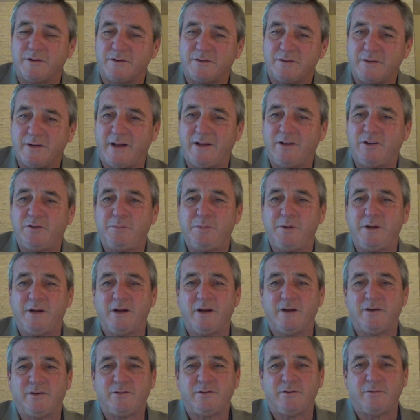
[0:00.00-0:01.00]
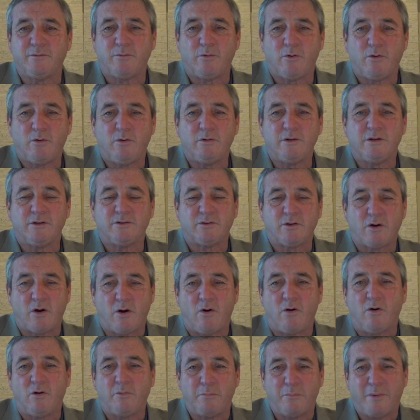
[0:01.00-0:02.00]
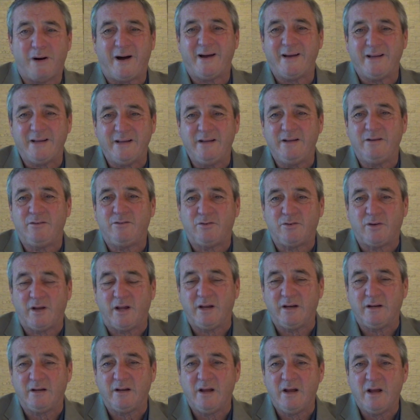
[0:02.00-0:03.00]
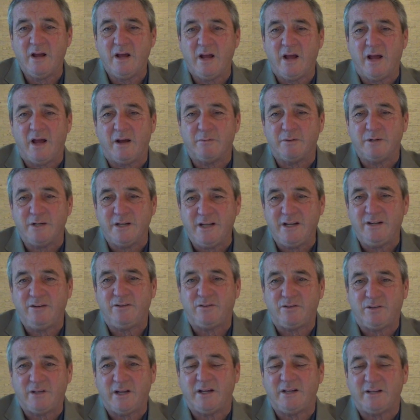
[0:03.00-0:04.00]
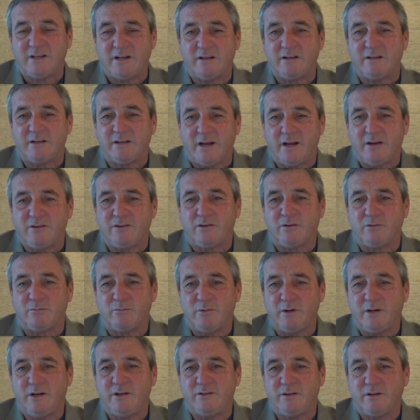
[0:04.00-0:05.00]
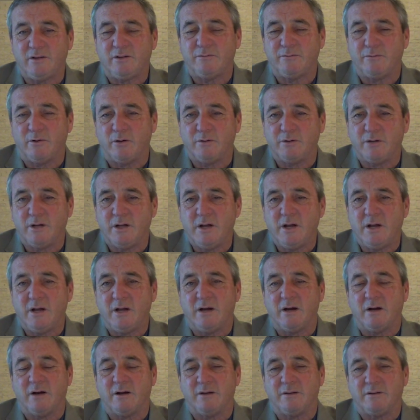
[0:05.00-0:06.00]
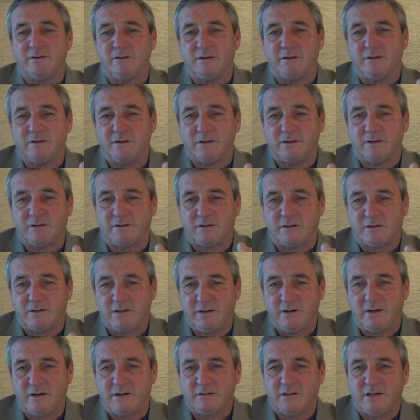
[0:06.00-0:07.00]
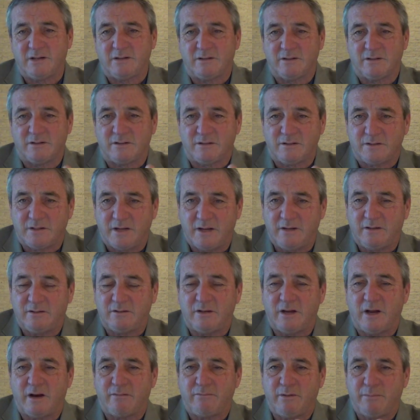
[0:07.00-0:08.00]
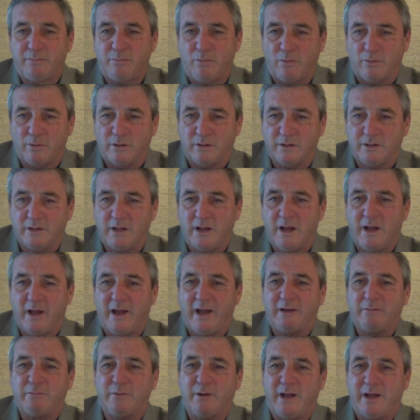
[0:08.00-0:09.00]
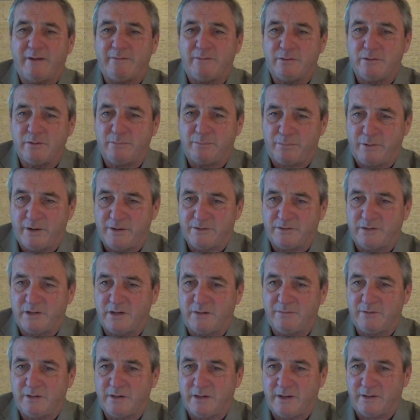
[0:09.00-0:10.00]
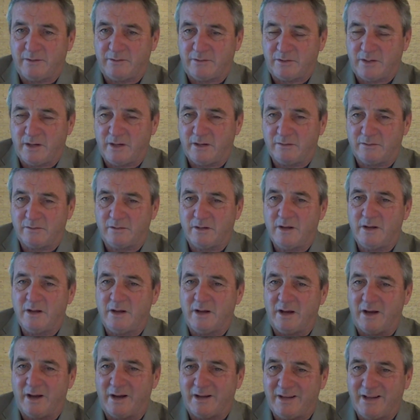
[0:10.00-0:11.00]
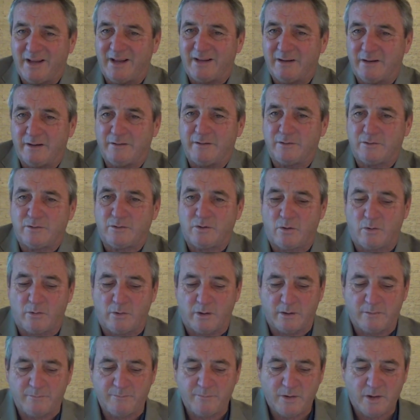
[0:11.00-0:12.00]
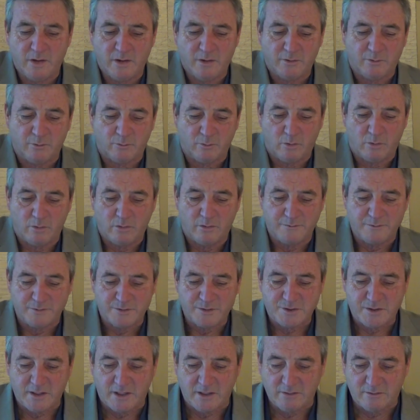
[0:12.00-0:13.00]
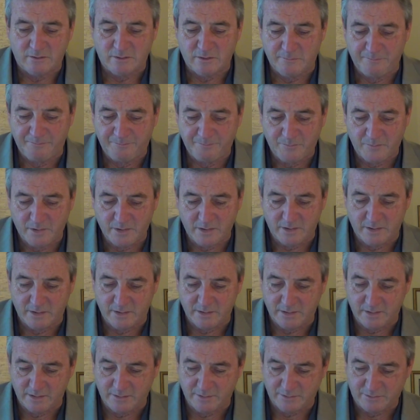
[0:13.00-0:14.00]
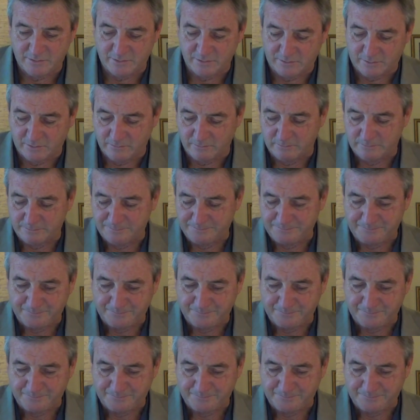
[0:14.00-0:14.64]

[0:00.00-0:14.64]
the states, because the roll is called by each state, and when each state delegation reads its vote, it's clear that the states have reported and we have a new president of the United States. Again, underscoring the role of the states in the system.